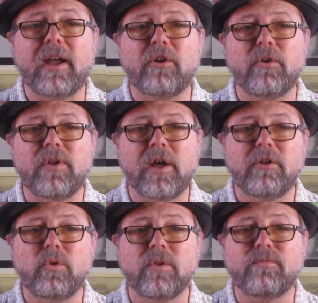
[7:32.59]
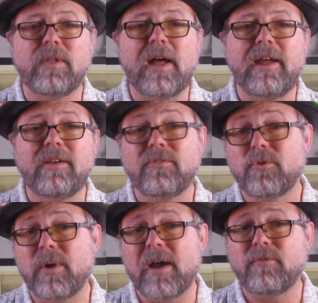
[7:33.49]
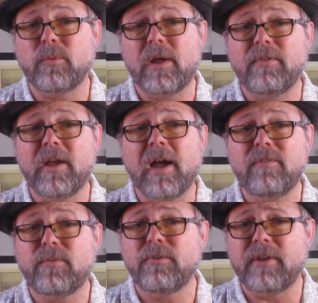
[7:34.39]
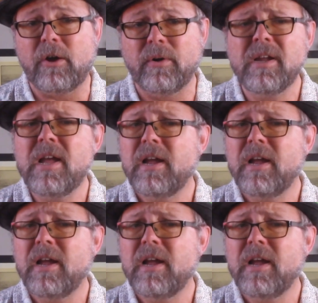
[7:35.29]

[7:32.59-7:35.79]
aeronaut who could fly his craft around the Eiffel Tower